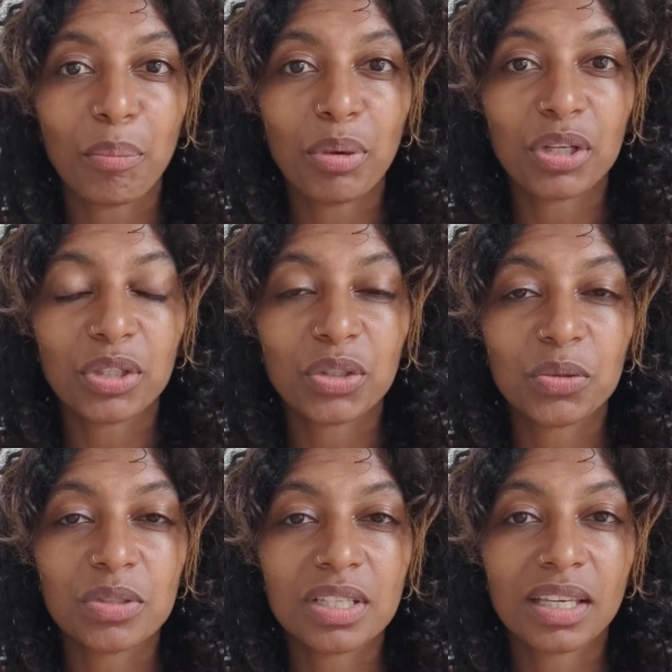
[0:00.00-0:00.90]
but
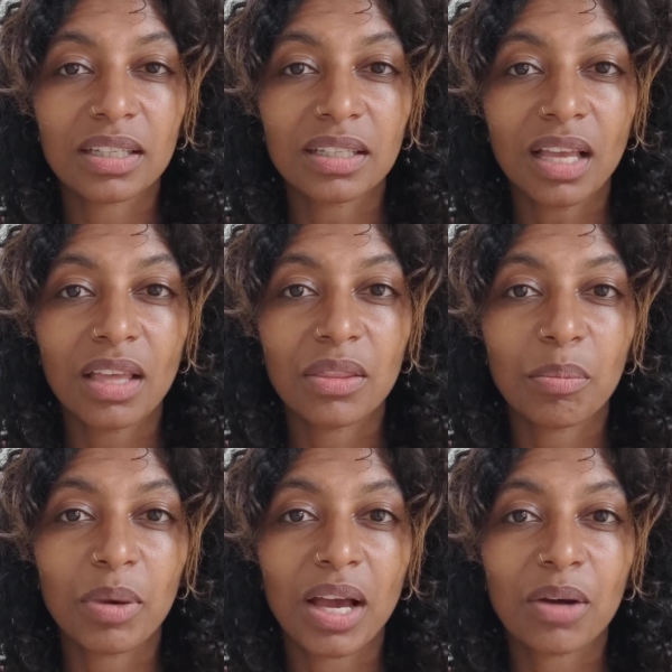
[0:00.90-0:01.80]
using the
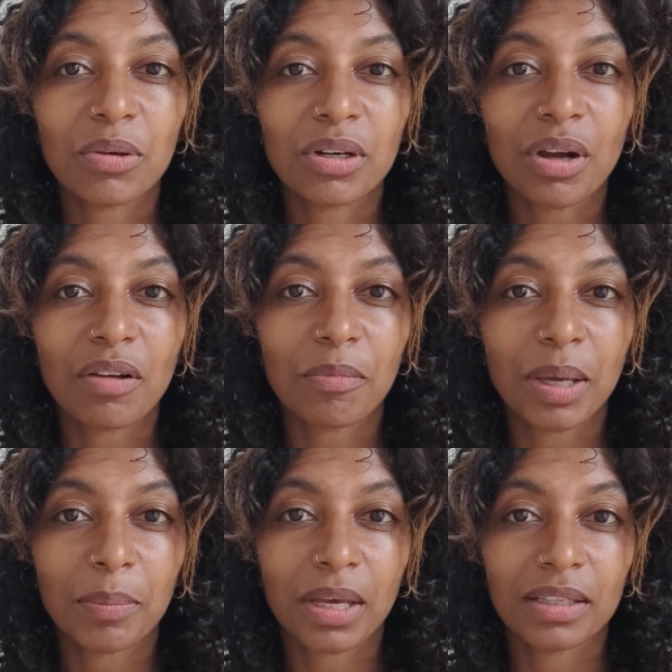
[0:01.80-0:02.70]
power of
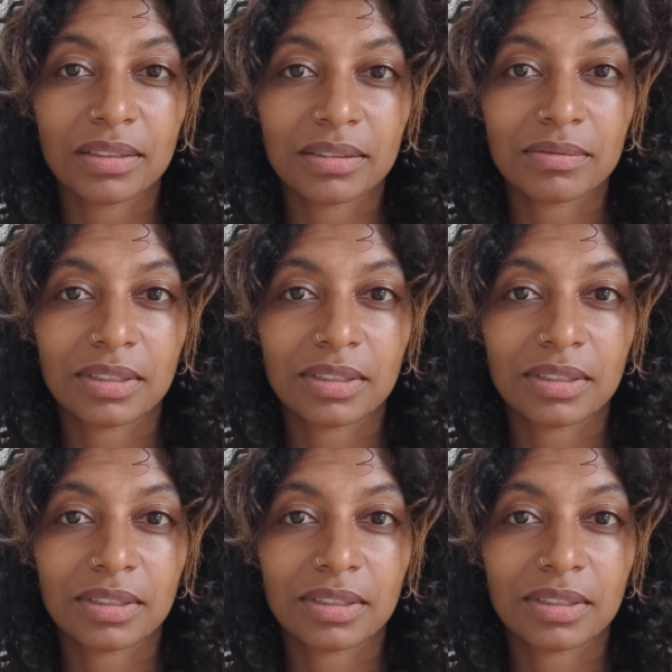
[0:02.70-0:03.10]
my mind.